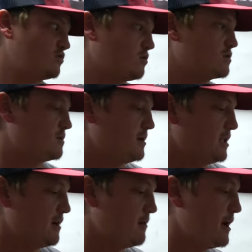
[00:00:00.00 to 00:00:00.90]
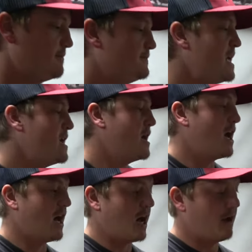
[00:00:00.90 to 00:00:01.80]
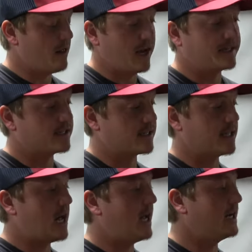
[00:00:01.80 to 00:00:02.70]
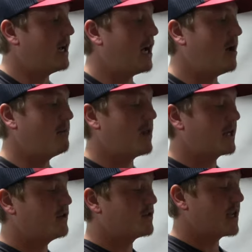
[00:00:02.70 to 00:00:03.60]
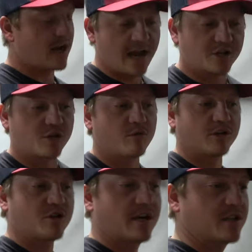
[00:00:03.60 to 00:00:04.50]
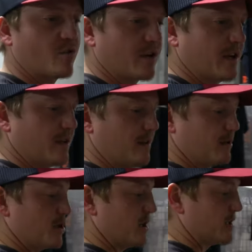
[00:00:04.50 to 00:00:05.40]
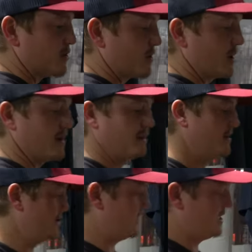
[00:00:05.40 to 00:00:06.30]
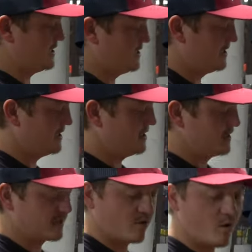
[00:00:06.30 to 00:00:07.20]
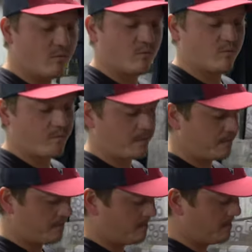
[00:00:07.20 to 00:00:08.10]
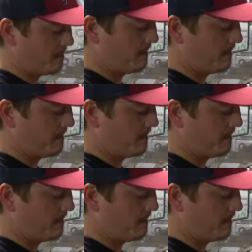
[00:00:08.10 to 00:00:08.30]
strokes them in there, man. I like this a lot. Um, like you said, I actually want to try to torque it. Let me try to torque it. Softly, right? So, so what I tell guys to do is